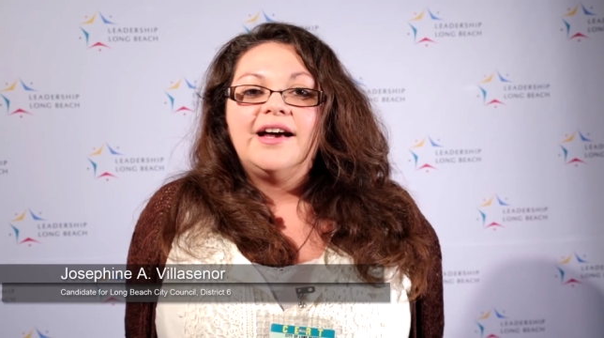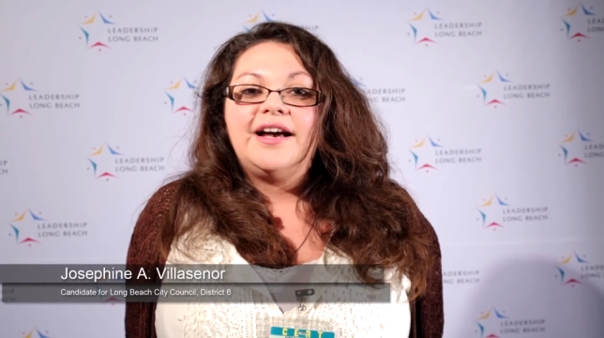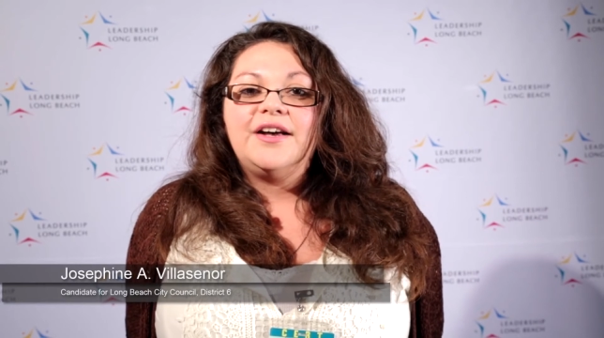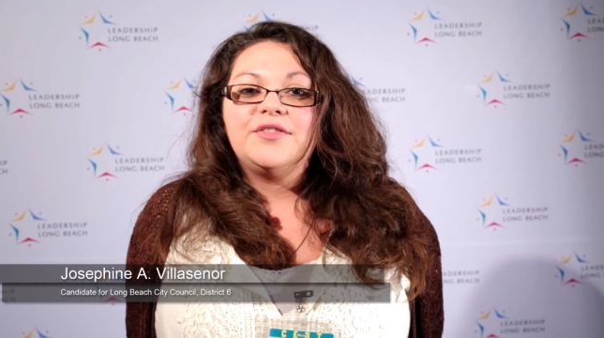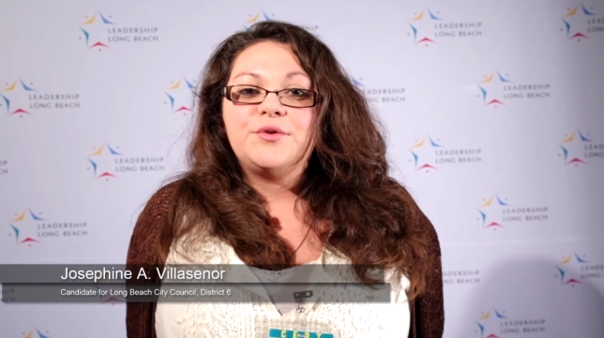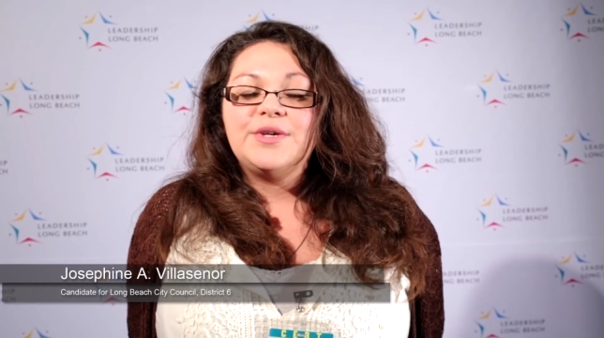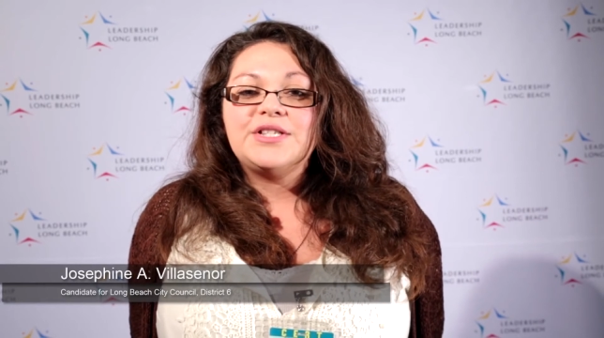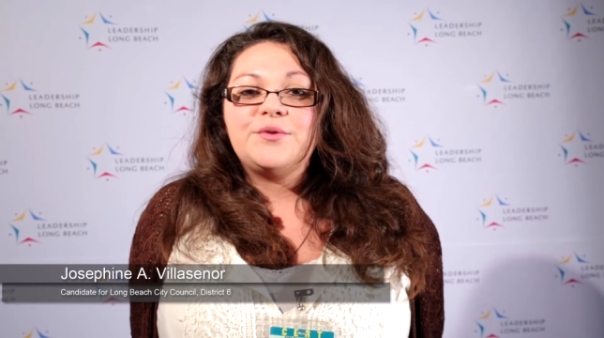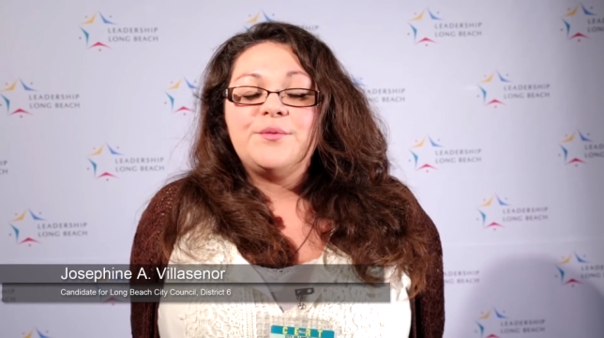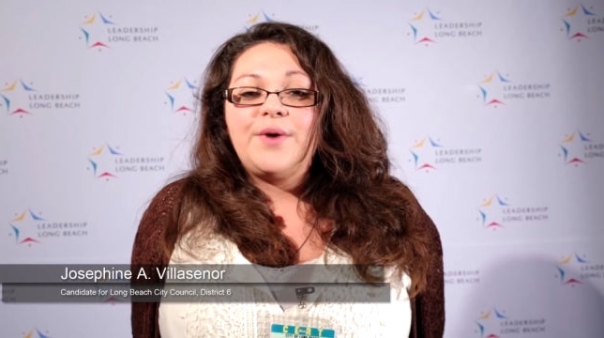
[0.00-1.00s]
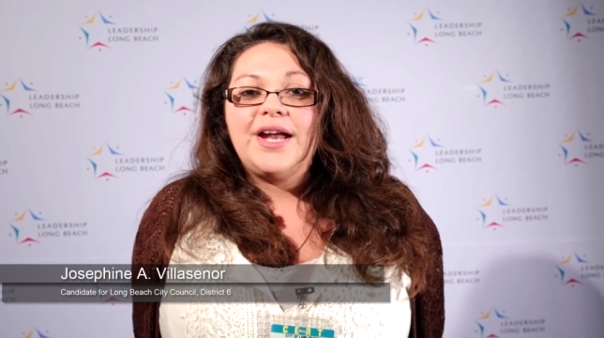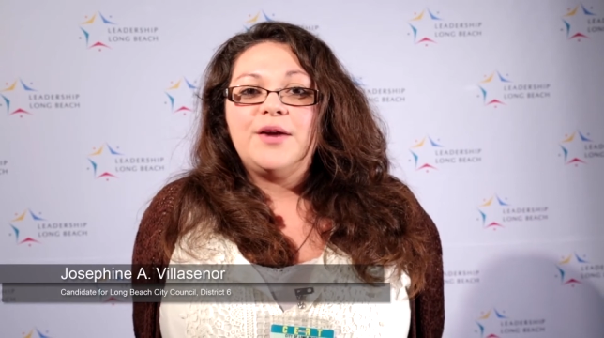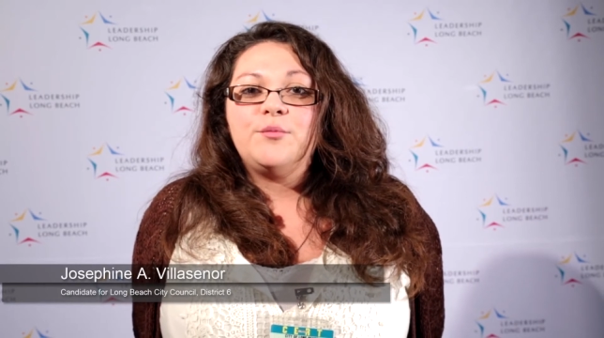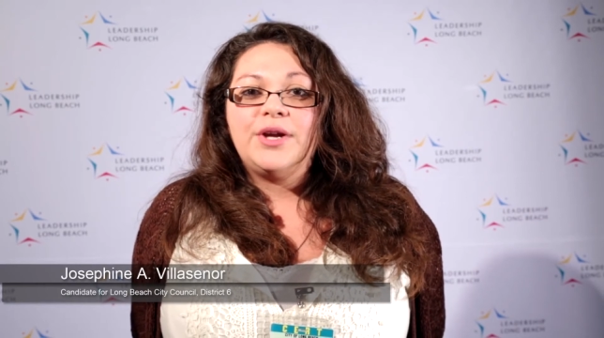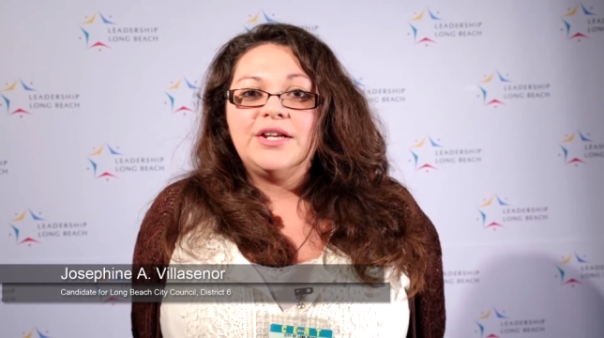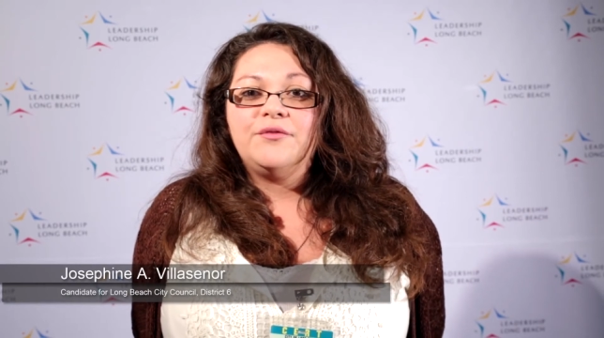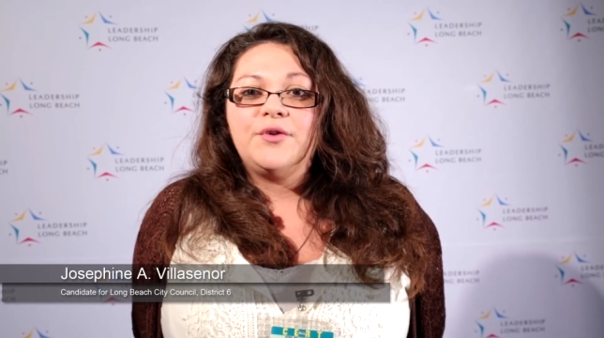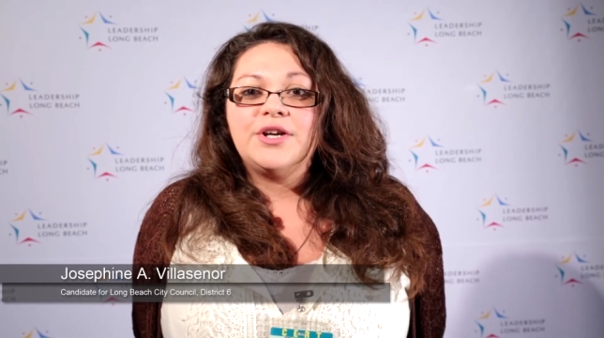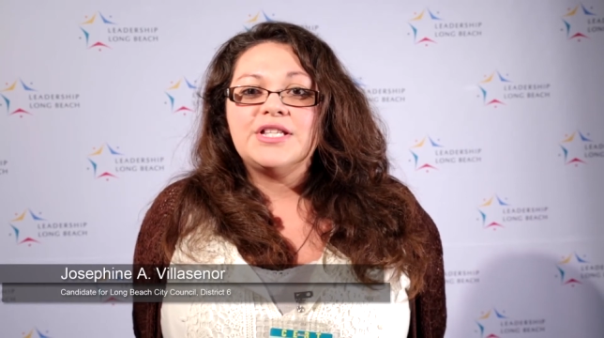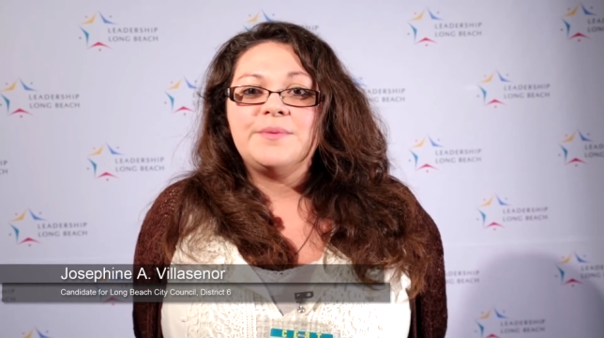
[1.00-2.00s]
Uh, the reason why I'm running
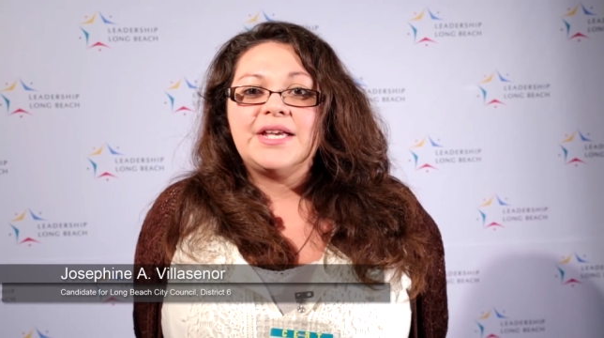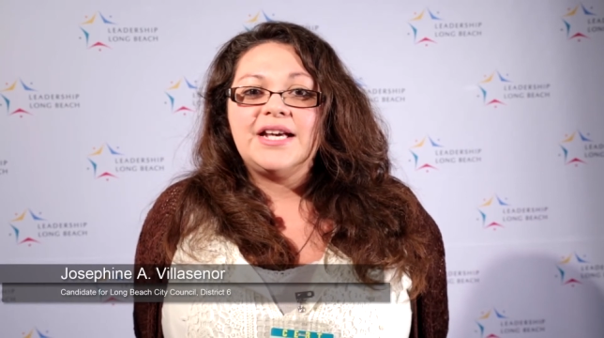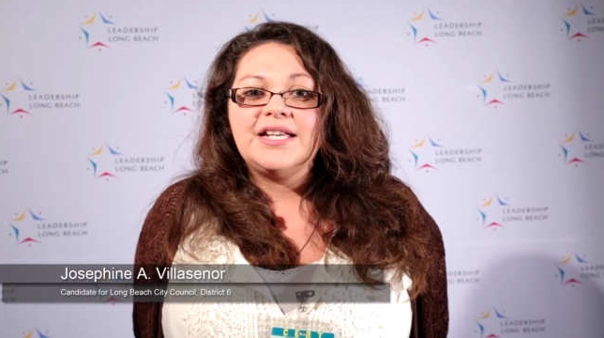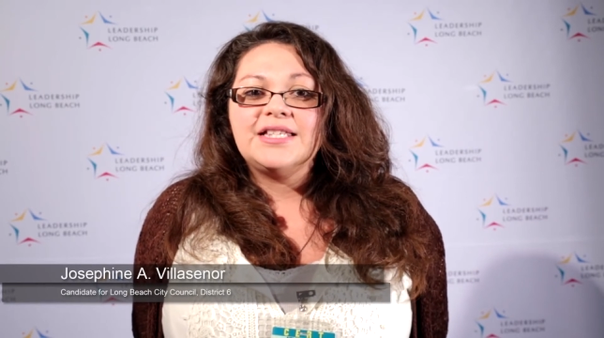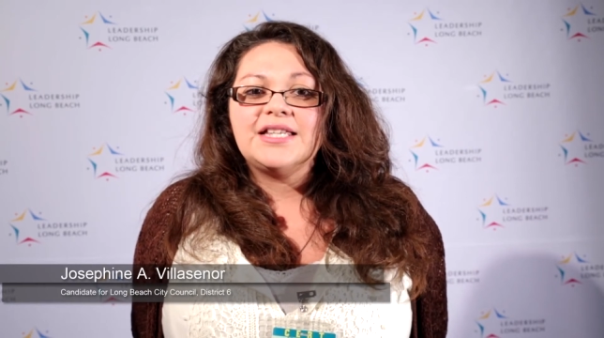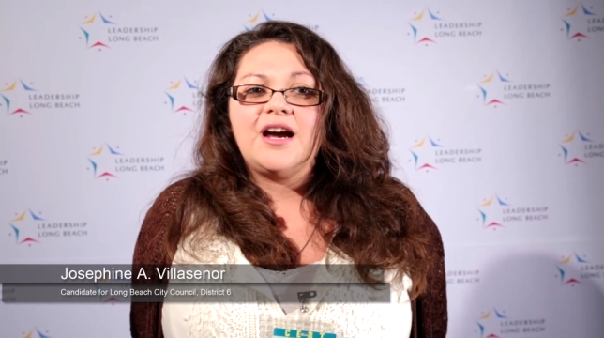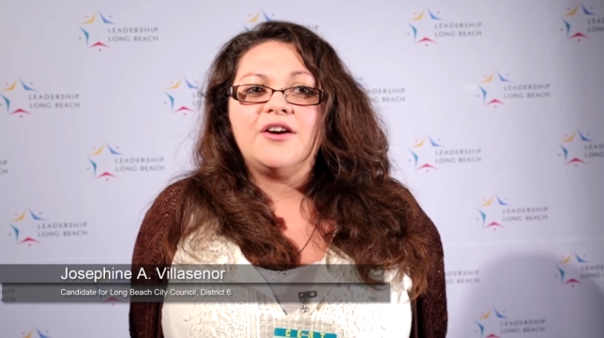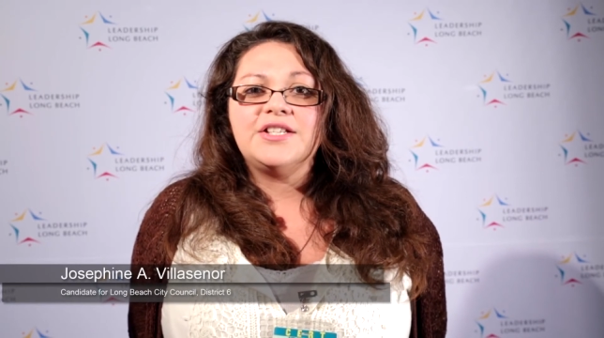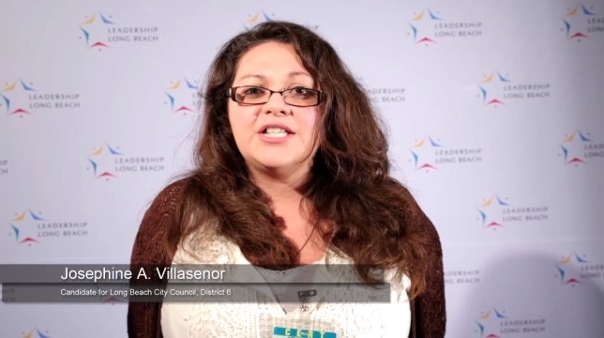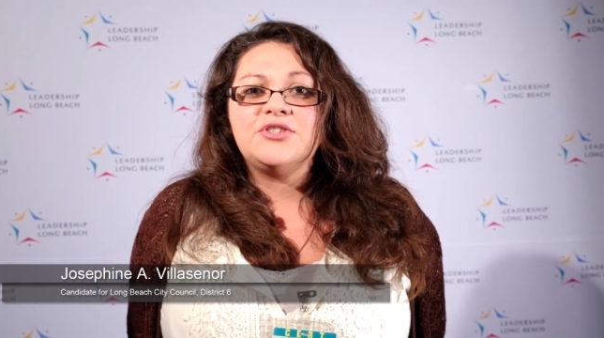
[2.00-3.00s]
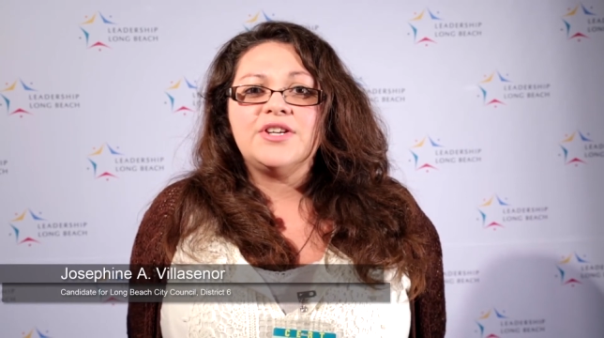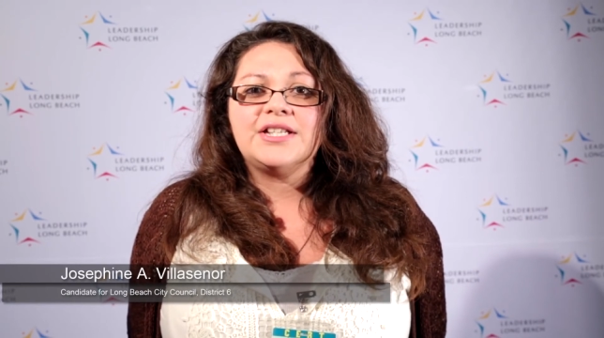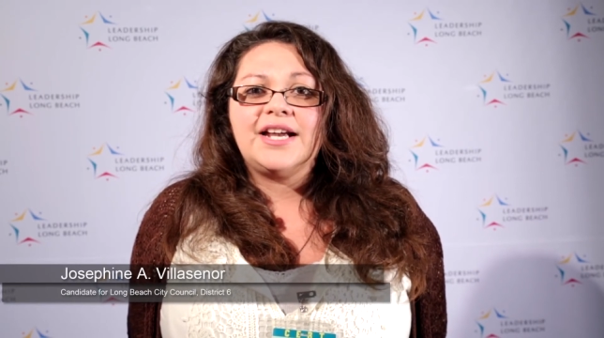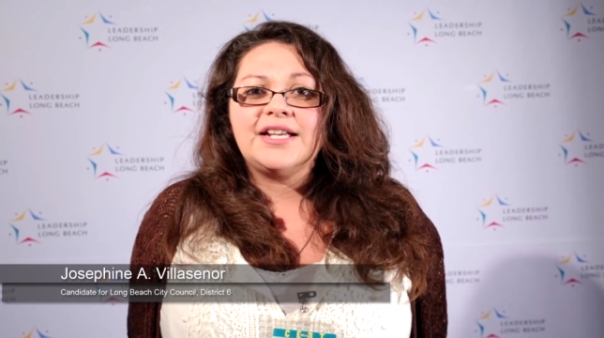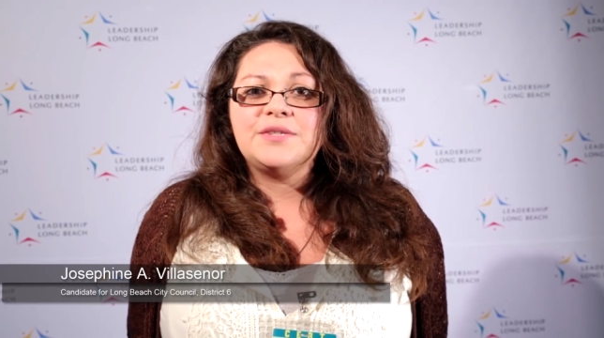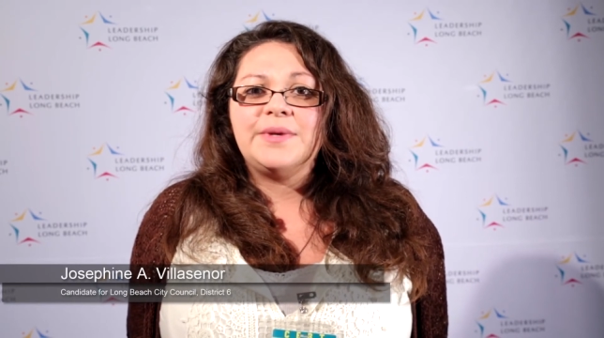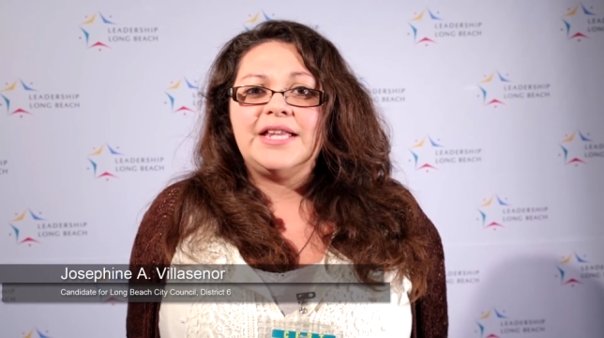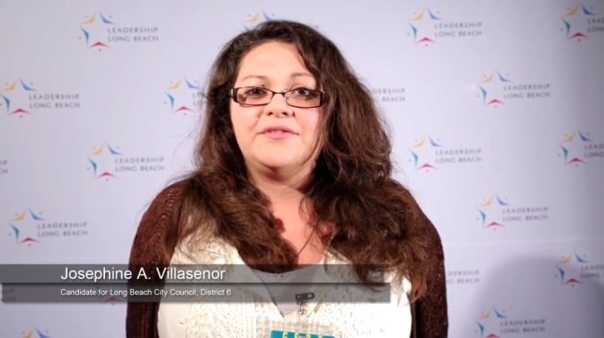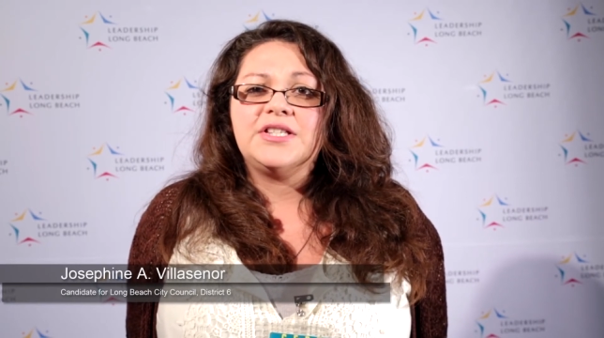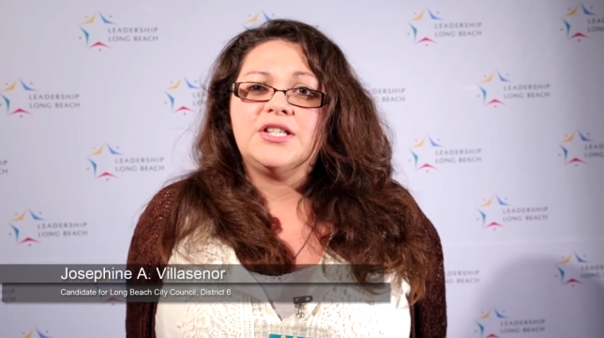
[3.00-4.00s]
for it is because our district has been
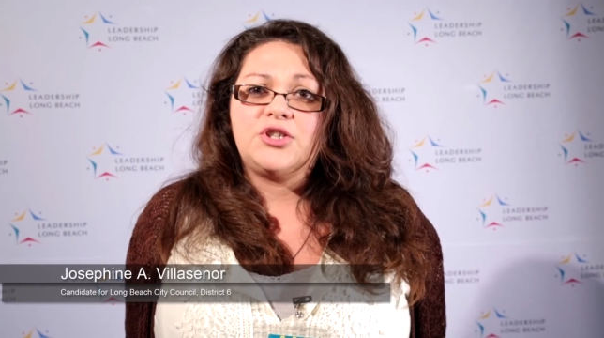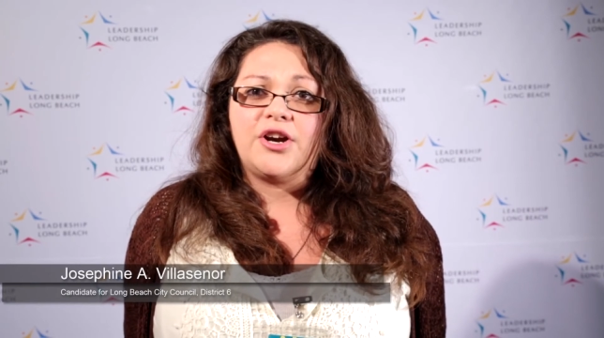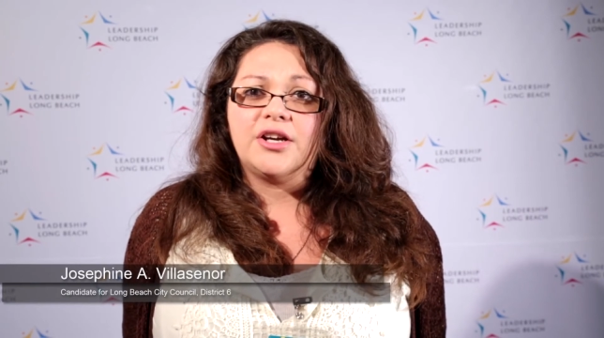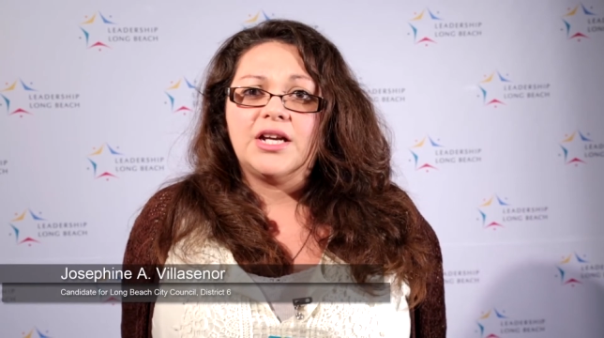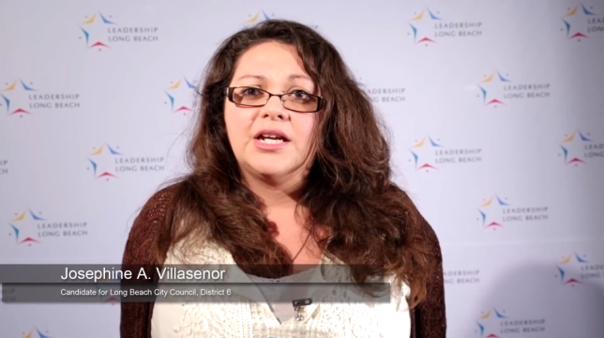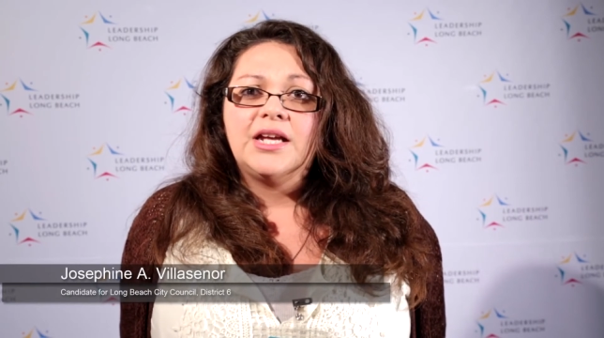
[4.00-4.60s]
left in the dark,